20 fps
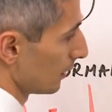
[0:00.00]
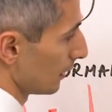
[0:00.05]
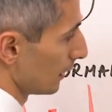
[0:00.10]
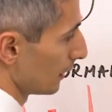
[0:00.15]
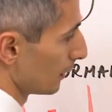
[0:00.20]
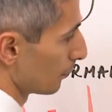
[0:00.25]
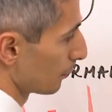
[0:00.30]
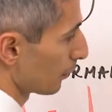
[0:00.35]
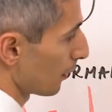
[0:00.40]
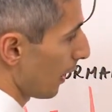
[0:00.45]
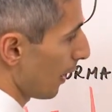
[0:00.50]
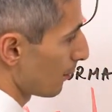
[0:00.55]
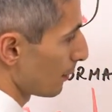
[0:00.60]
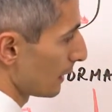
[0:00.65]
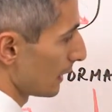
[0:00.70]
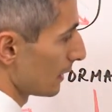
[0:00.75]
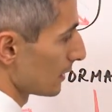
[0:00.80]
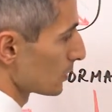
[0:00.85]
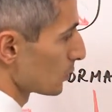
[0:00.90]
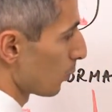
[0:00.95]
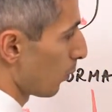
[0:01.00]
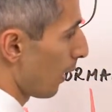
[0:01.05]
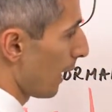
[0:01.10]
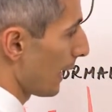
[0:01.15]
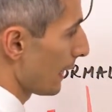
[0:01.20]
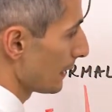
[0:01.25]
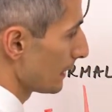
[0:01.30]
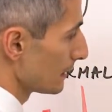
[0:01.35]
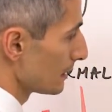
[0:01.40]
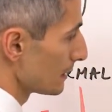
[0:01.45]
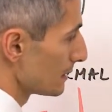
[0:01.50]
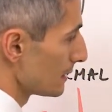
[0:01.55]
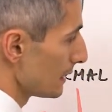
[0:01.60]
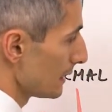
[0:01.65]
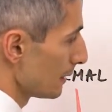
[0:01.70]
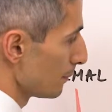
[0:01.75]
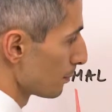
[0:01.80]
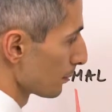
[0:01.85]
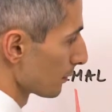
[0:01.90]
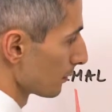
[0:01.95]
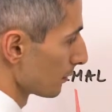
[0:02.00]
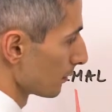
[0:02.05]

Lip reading: and prominent, wide and deep